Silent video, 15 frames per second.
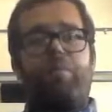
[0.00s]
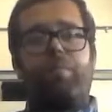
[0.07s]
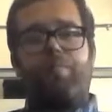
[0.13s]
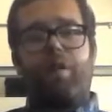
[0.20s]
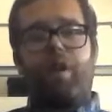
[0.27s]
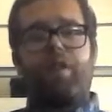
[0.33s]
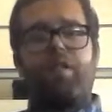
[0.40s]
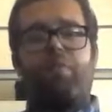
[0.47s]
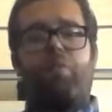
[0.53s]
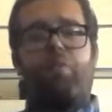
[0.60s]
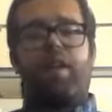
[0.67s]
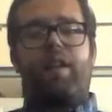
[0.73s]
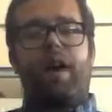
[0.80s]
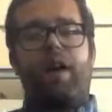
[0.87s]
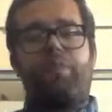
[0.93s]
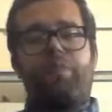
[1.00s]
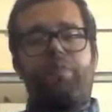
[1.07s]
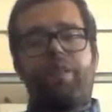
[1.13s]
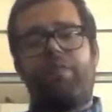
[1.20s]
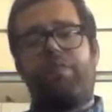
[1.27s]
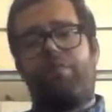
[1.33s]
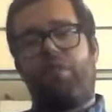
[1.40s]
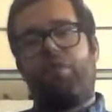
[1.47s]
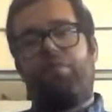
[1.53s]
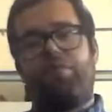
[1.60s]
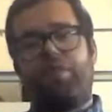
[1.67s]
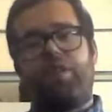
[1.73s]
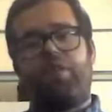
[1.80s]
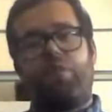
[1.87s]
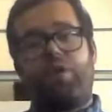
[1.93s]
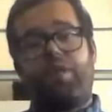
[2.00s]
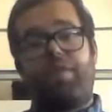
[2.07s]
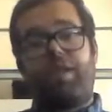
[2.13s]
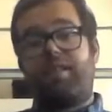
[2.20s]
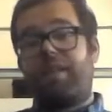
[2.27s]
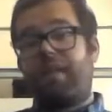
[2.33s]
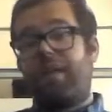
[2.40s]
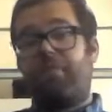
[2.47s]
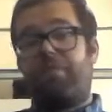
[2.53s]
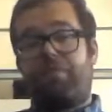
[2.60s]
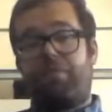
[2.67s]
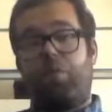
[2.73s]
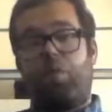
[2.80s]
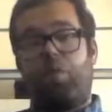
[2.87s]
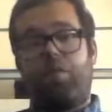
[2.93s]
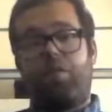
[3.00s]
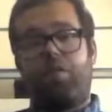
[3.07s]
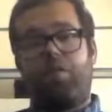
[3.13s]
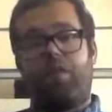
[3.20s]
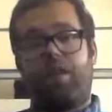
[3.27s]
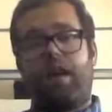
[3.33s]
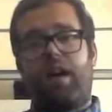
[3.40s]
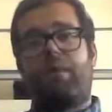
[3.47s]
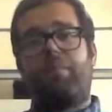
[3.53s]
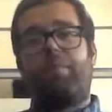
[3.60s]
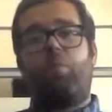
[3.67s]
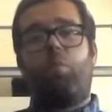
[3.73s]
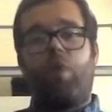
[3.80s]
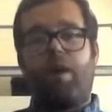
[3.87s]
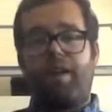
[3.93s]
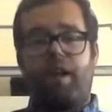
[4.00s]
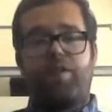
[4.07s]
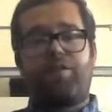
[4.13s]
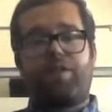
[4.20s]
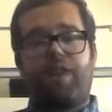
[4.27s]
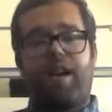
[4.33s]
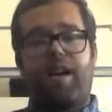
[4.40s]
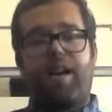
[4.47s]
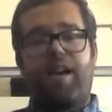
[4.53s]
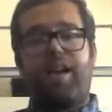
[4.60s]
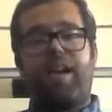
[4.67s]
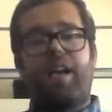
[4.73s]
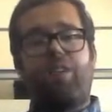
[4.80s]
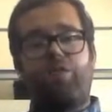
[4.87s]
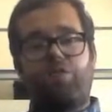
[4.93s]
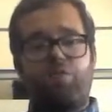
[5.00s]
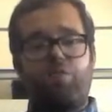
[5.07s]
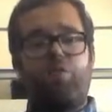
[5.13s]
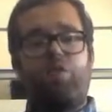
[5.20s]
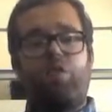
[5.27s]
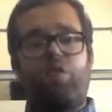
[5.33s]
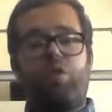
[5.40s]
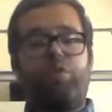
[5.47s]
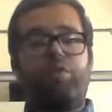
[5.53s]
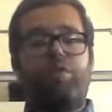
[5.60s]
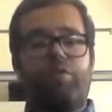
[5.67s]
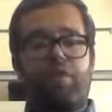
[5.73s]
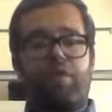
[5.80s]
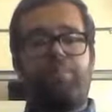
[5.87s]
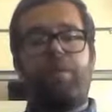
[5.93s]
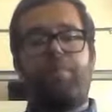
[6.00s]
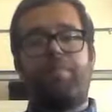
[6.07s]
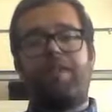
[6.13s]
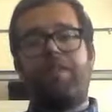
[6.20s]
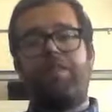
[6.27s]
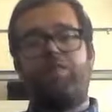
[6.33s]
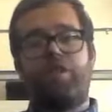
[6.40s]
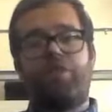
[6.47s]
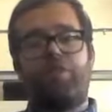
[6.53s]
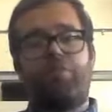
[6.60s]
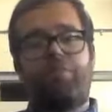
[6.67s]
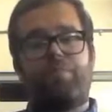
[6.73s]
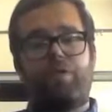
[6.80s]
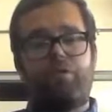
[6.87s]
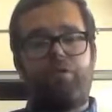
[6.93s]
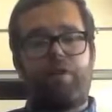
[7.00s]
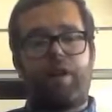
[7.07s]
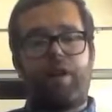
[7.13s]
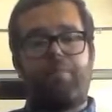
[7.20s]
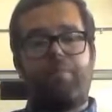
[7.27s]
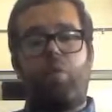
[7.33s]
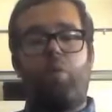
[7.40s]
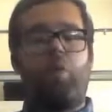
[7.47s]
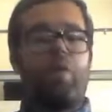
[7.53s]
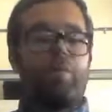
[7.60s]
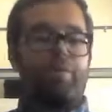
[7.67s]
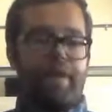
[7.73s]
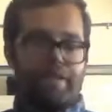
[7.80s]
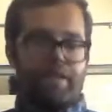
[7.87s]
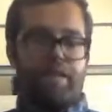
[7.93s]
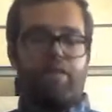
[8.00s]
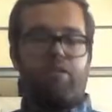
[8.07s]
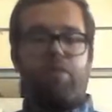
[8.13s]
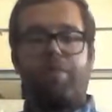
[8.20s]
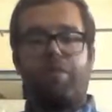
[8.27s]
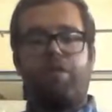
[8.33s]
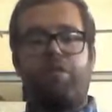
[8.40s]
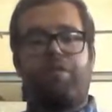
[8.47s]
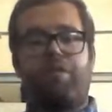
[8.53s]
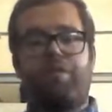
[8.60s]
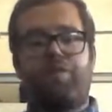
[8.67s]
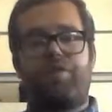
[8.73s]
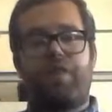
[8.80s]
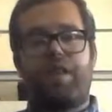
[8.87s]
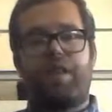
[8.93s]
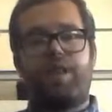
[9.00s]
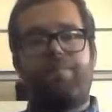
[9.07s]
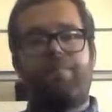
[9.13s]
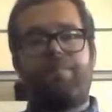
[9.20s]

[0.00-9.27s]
Part of what I will be involved in with a team of four, one other guy and two girls from the BGU program, or Bethany Global University,